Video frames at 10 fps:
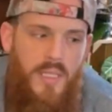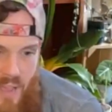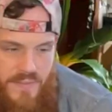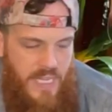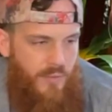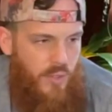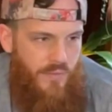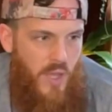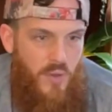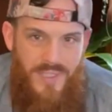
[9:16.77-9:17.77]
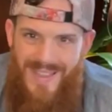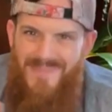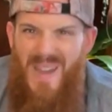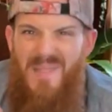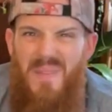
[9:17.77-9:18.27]
I have several of those, and they
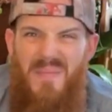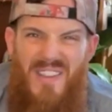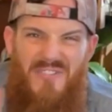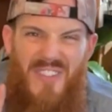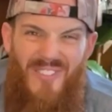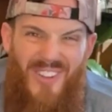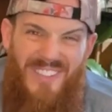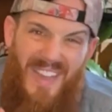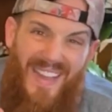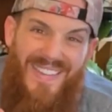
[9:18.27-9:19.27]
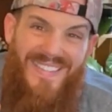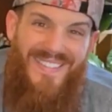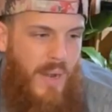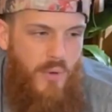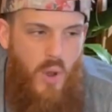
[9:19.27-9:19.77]
might be my favorite kind.
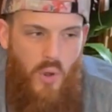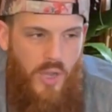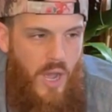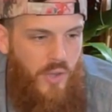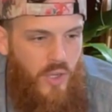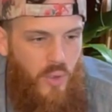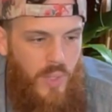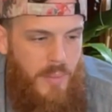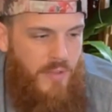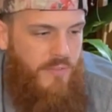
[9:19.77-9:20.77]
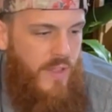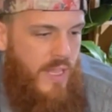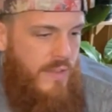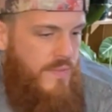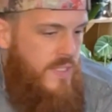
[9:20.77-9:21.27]
My Rojo Congo, one of my
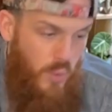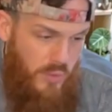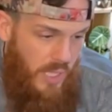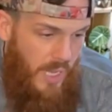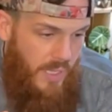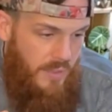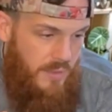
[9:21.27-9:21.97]
faves. Moonlight.